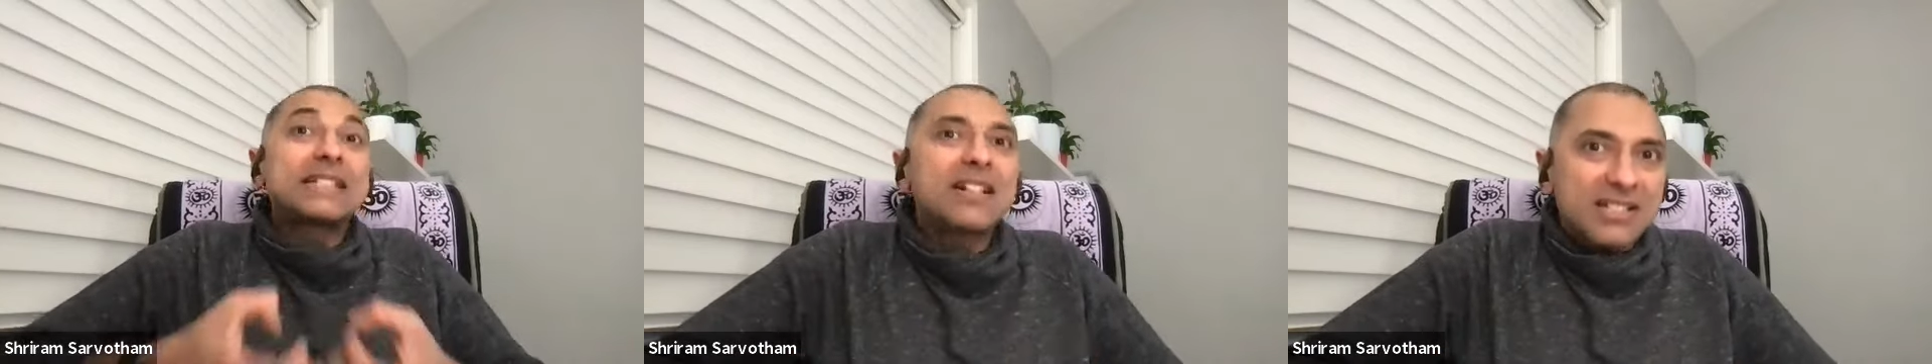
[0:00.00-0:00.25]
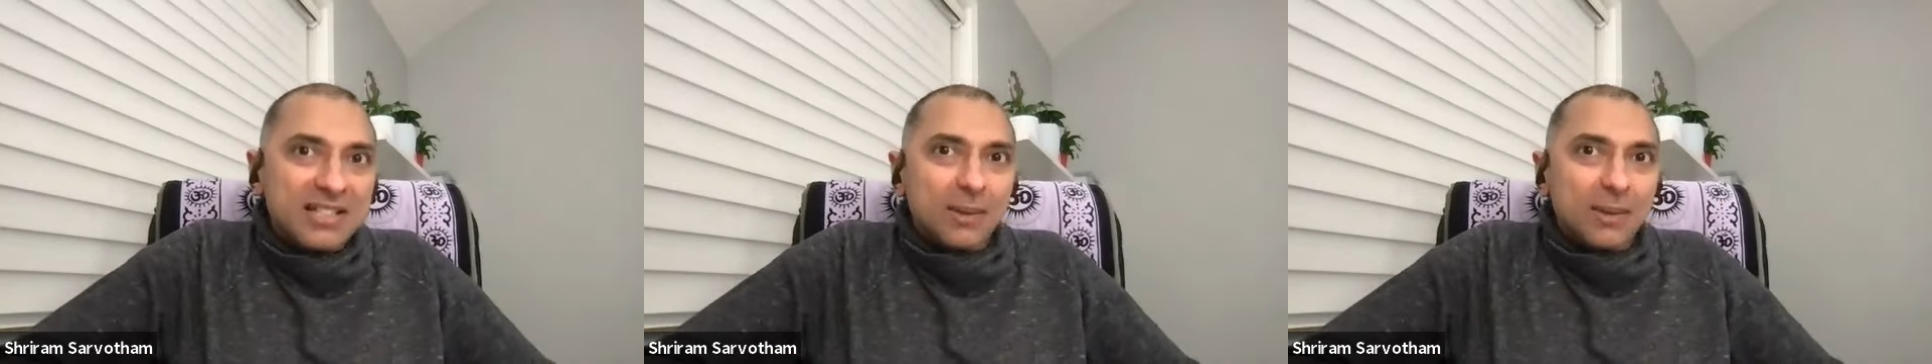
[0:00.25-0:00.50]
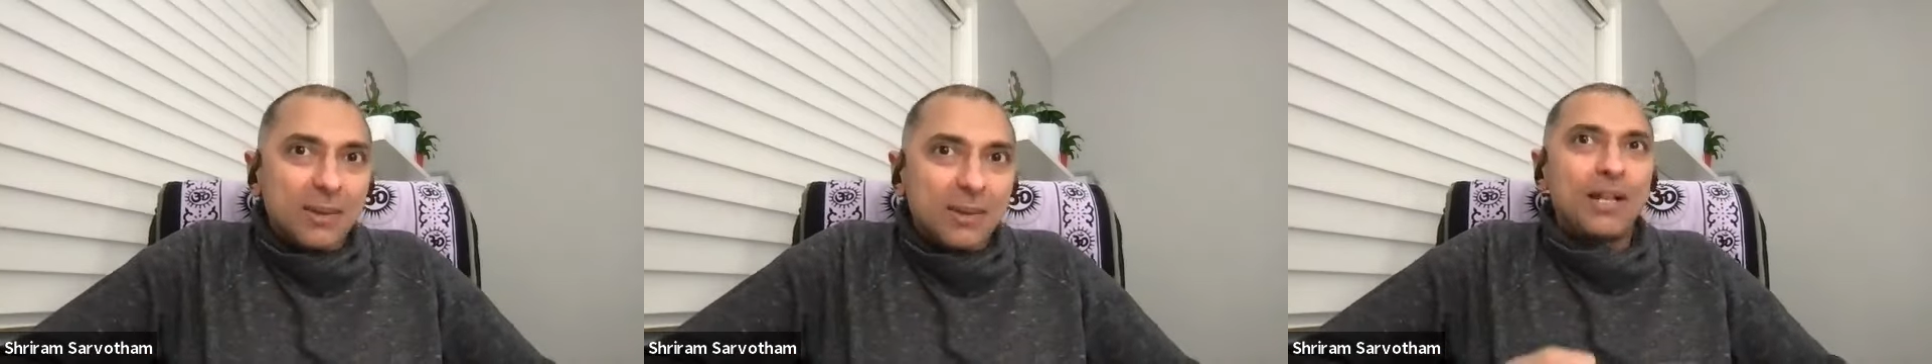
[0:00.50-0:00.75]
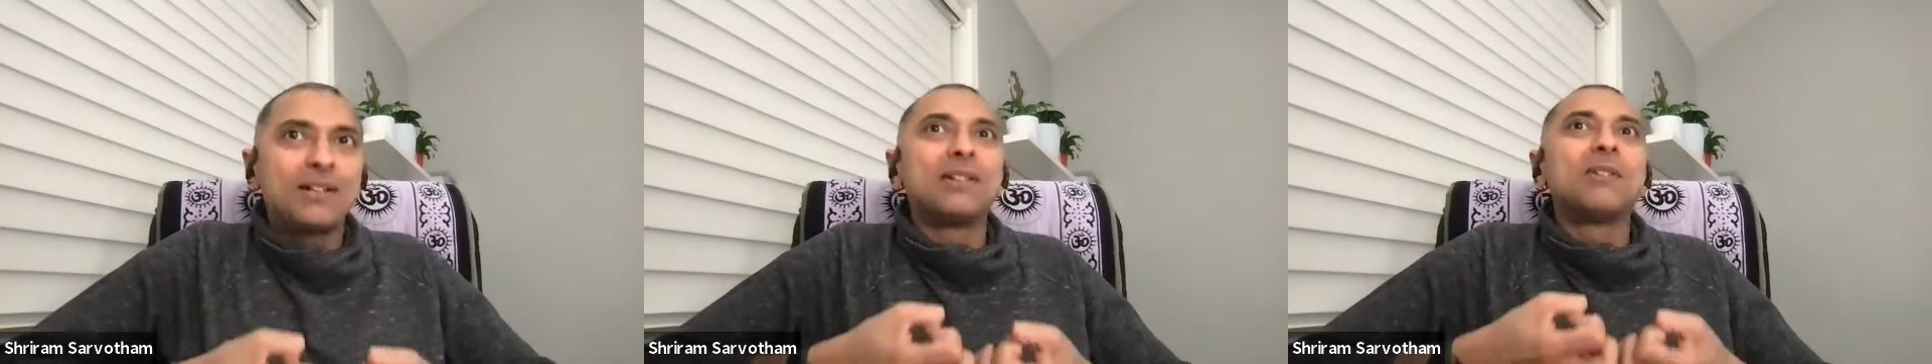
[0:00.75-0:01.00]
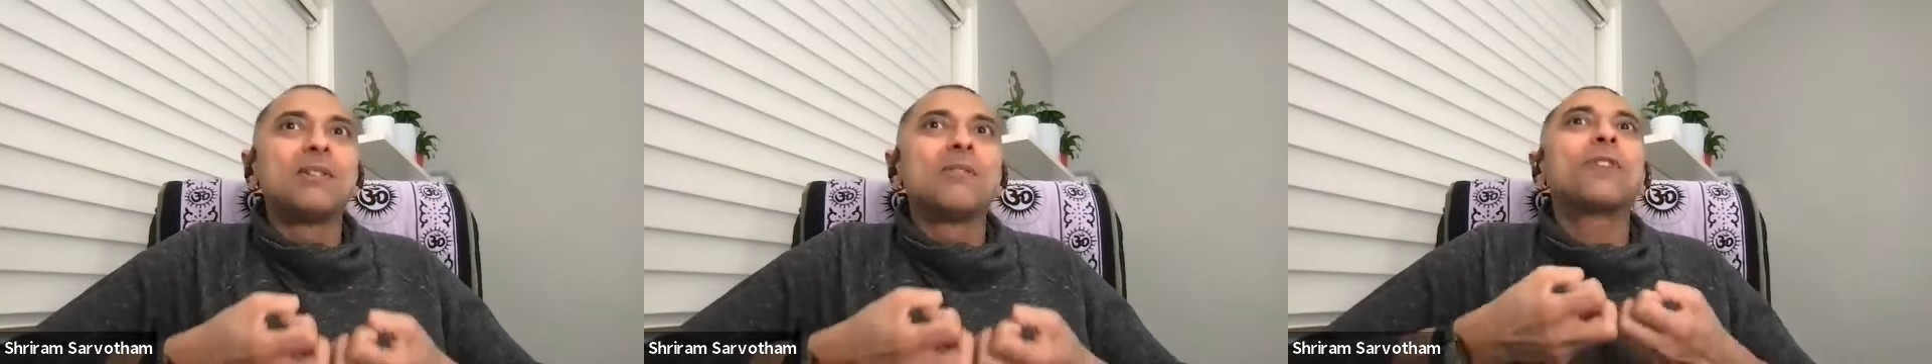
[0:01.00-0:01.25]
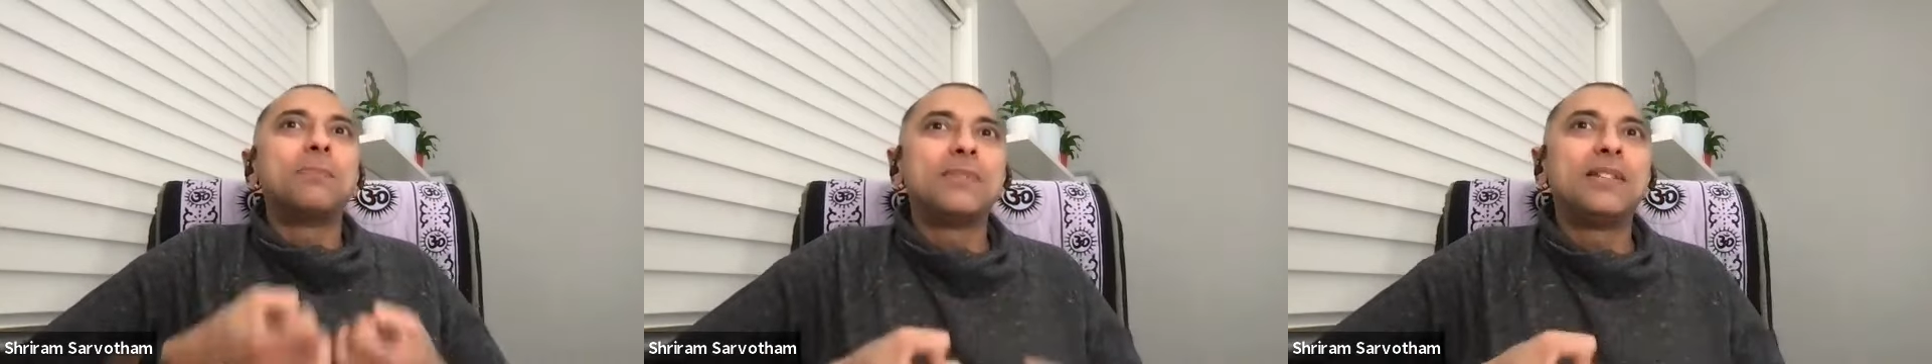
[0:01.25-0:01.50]
it sucks the blood
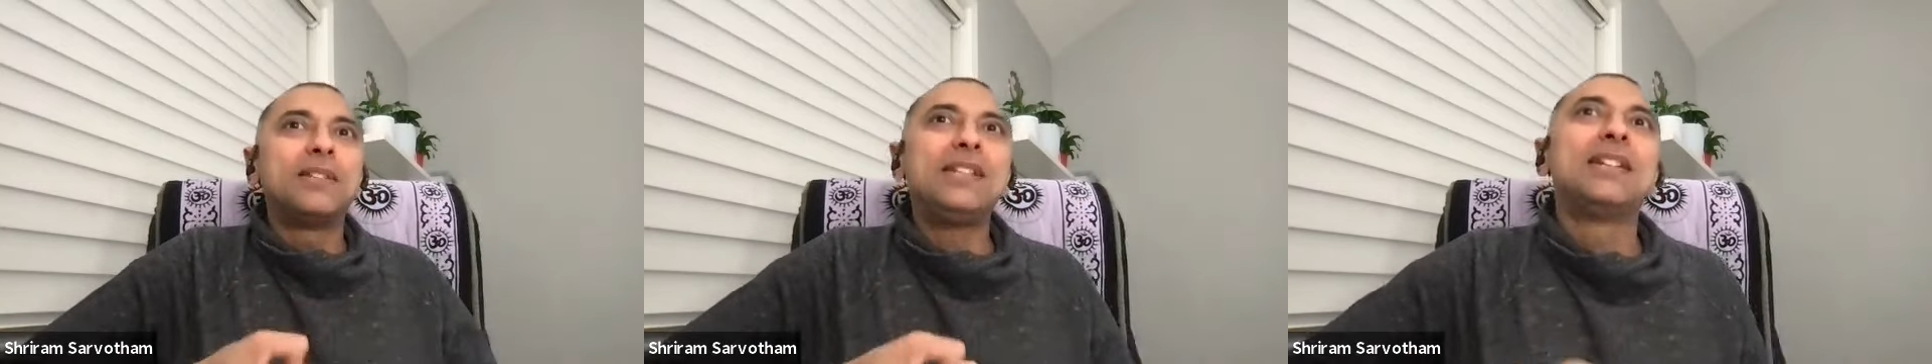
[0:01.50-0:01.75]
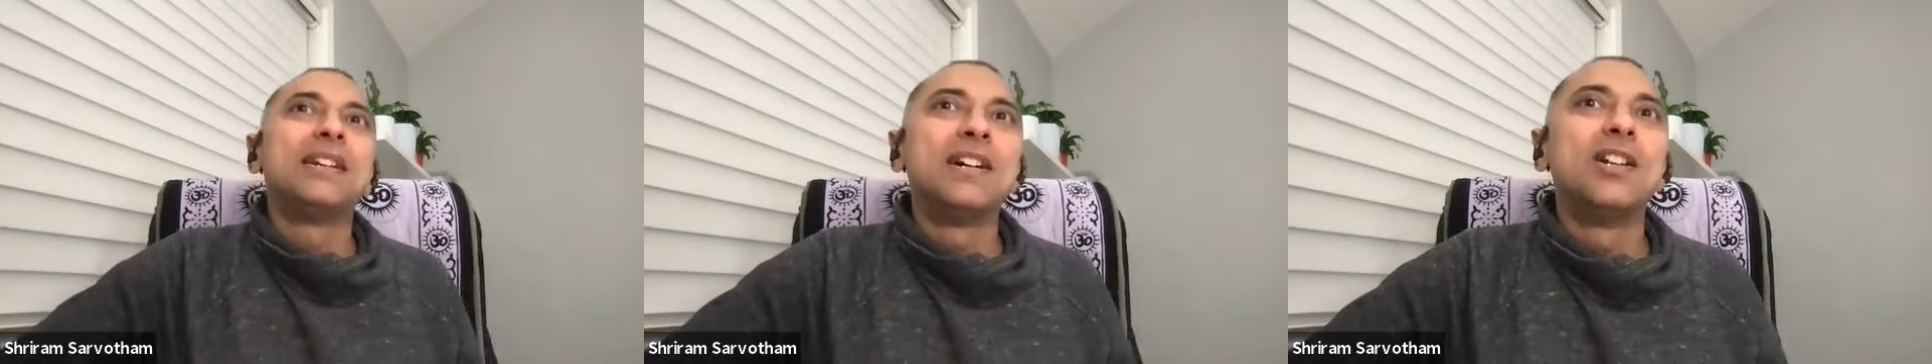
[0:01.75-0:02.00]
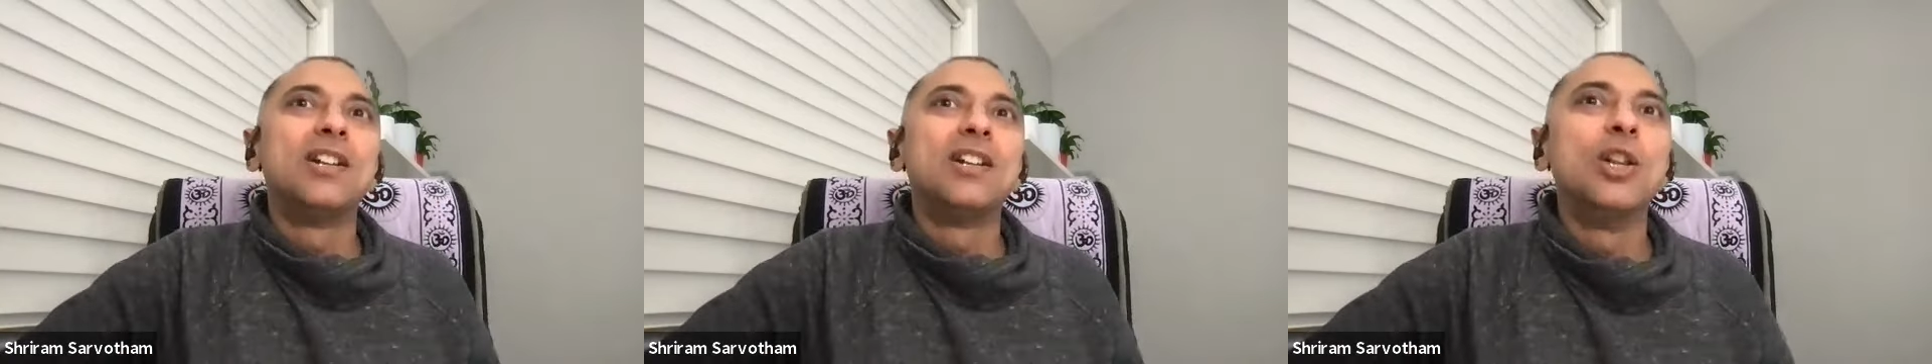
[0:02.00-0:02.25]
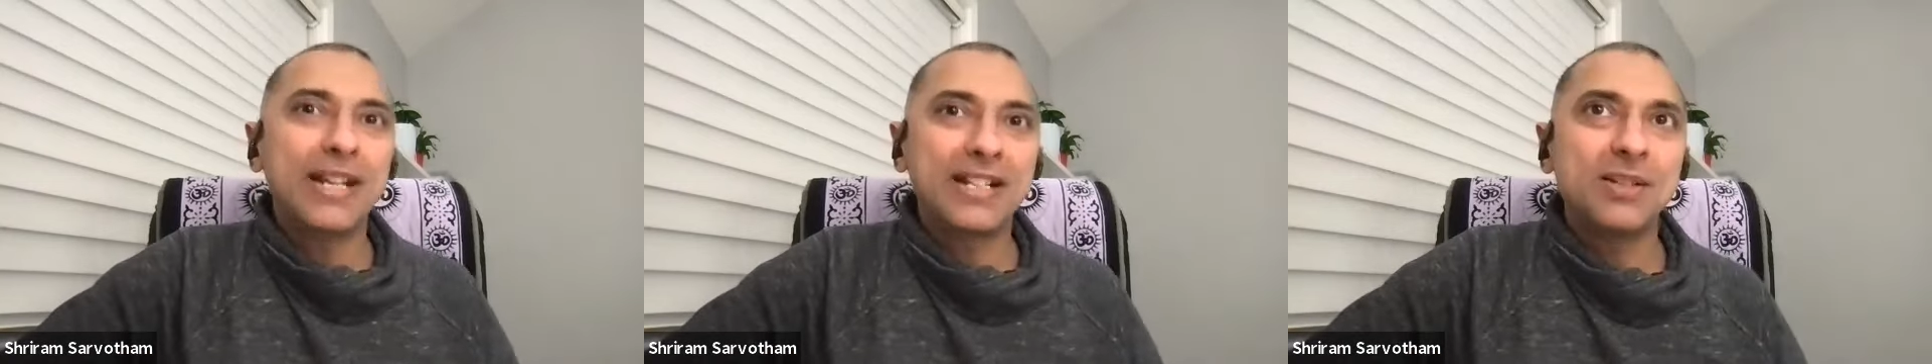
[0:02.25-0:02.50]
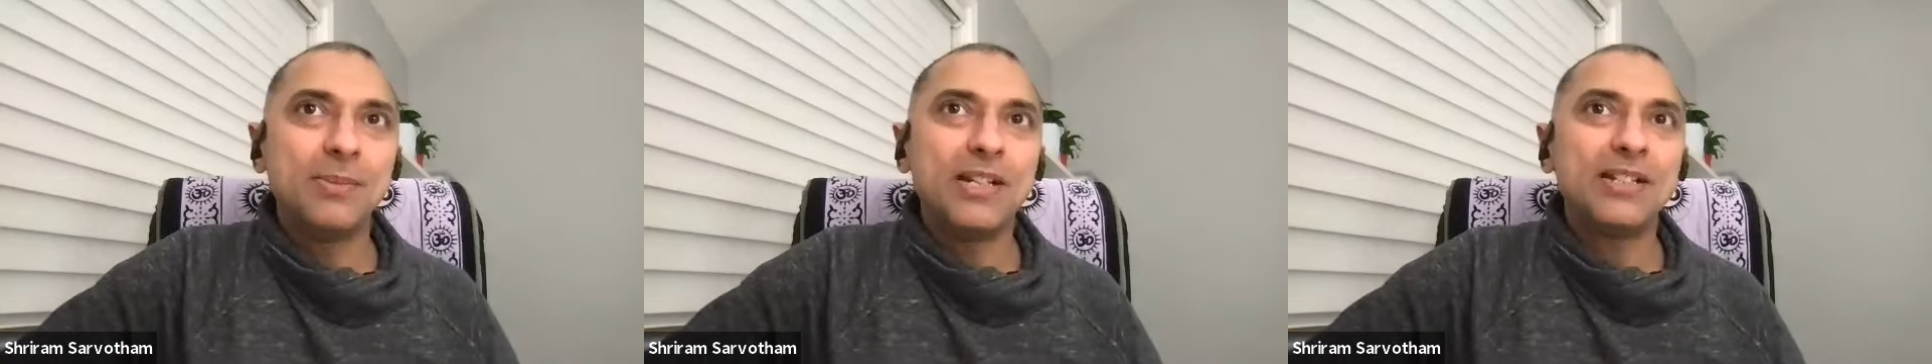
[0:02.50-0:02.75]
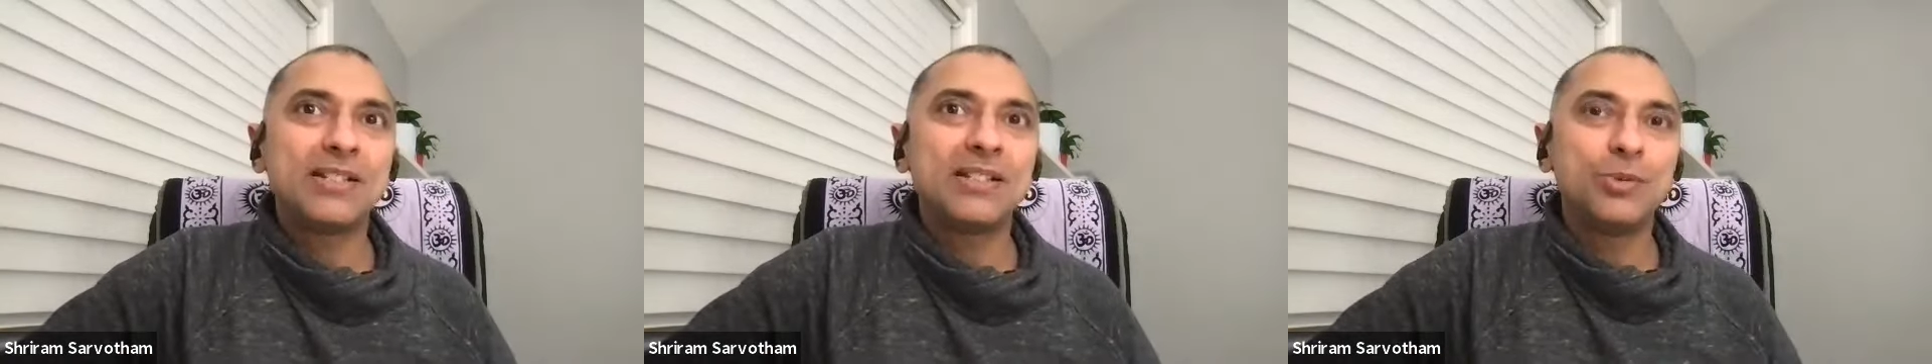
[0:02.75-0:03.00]
from the lower
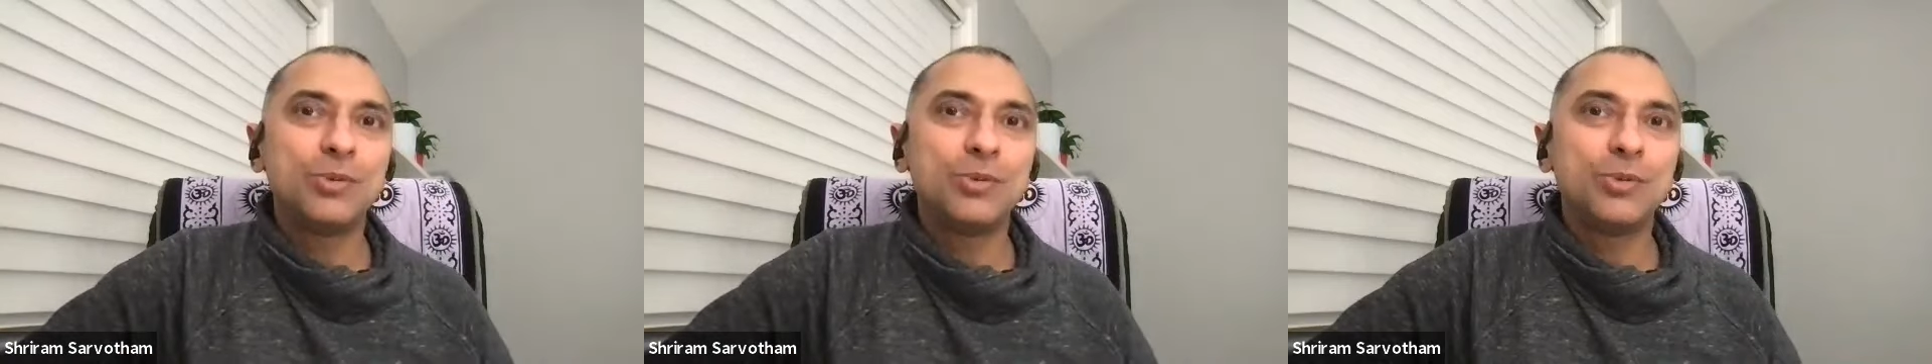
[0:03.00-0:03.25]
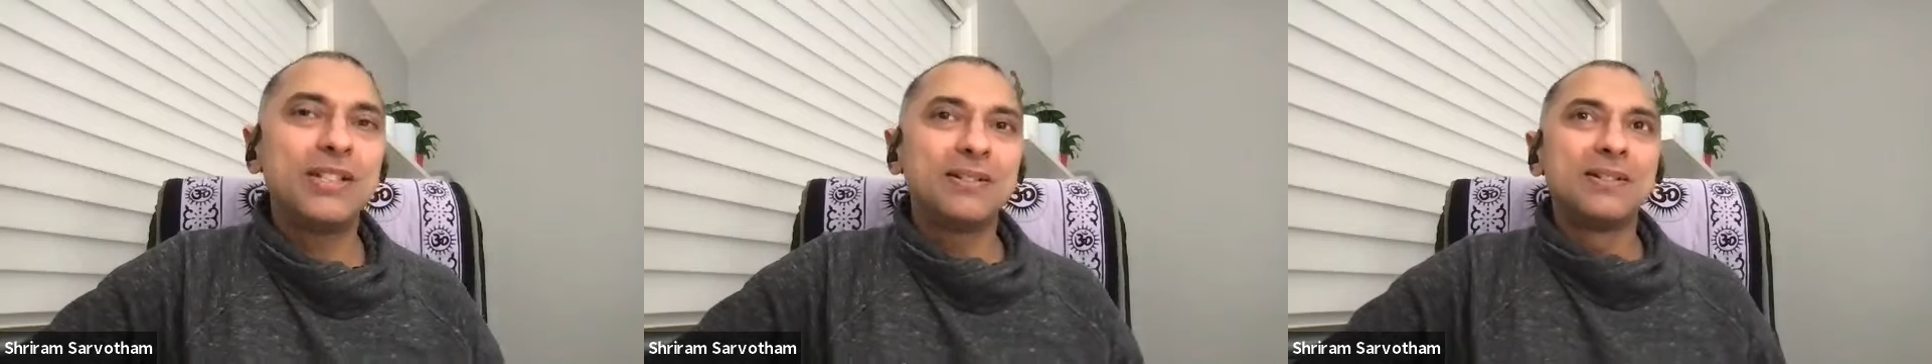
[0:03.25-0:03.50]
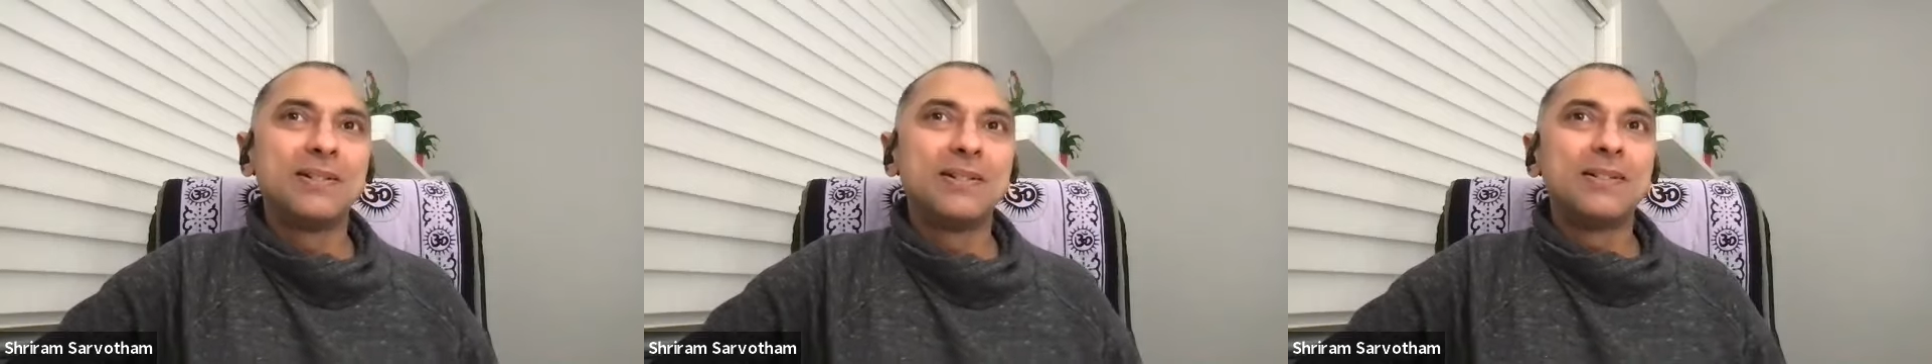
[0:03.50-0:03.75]
extremities, you see.